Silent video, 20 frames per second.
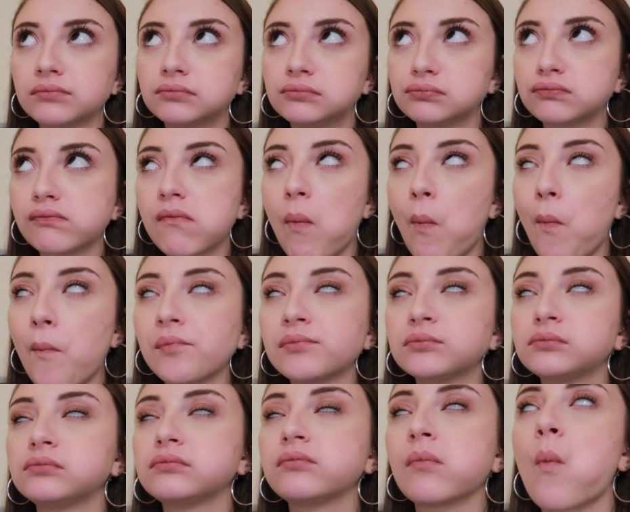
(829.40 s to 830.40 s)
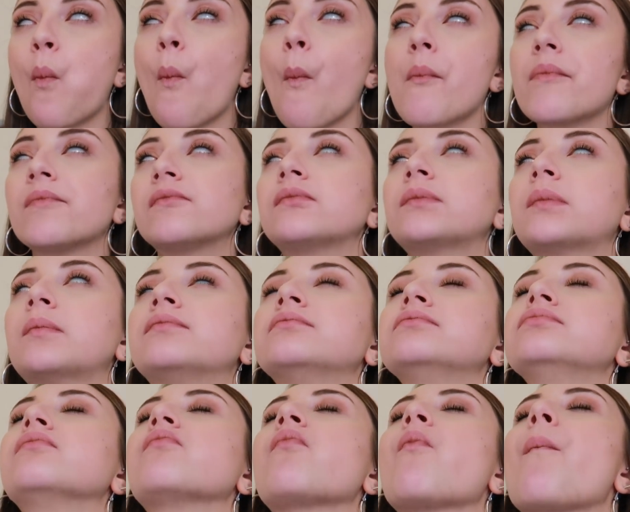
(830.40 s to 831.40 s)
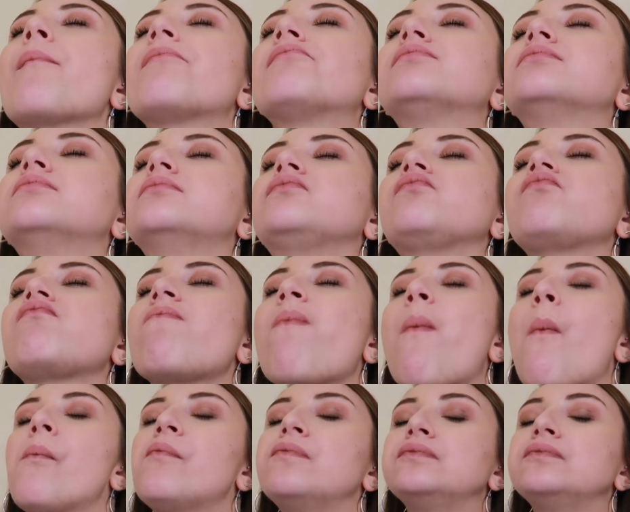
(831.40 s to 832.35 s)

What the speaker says: he looked at me and grabbed my tape